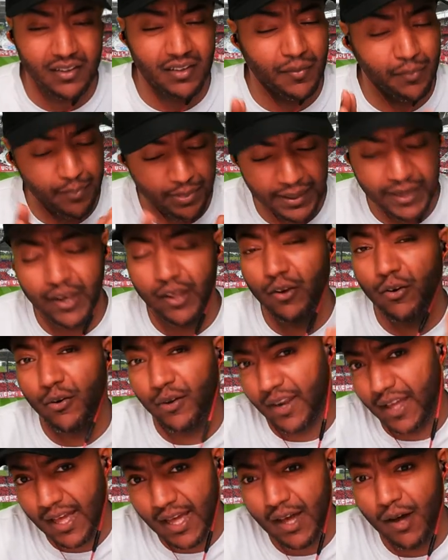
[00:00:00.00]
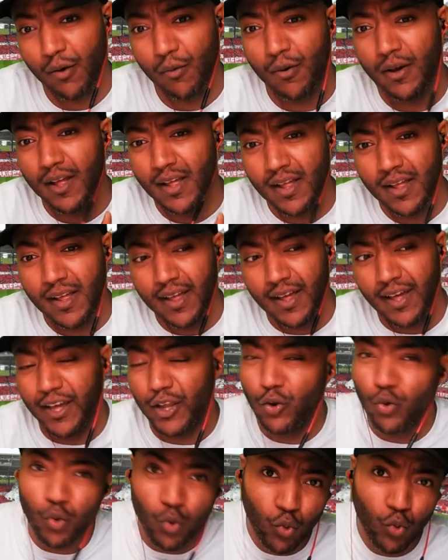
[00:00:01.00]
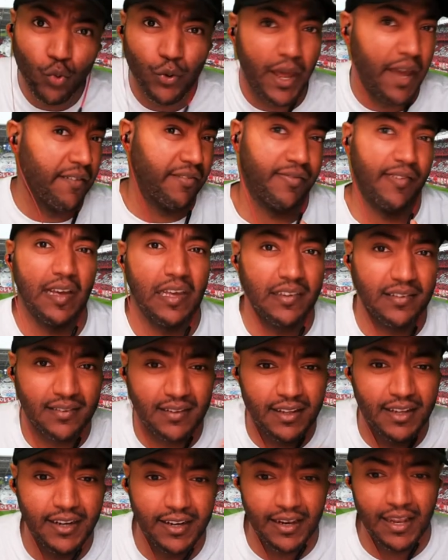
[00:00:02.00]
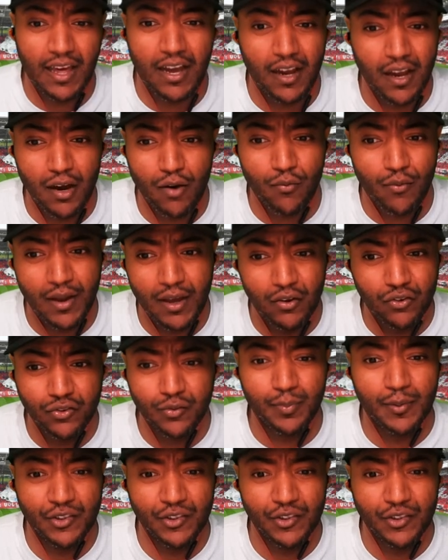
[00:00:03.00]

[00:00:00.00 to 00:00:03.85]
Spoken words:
depending on how and who they face in the knockout rounds.